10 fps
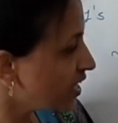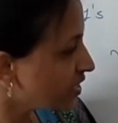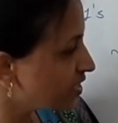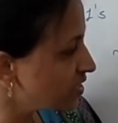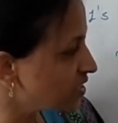
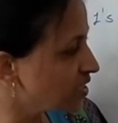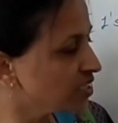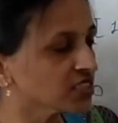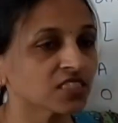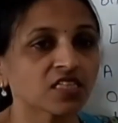this
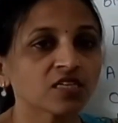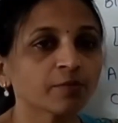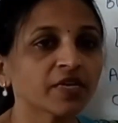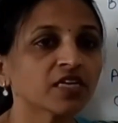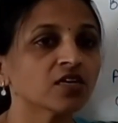is nothing
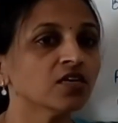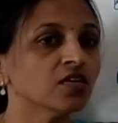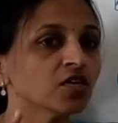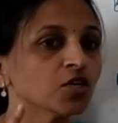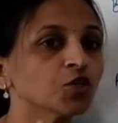but a
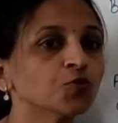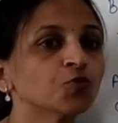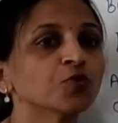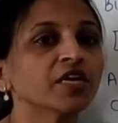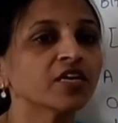
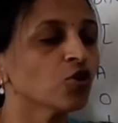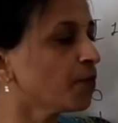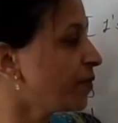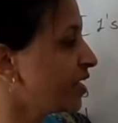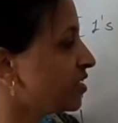unary
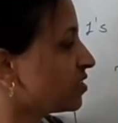operator.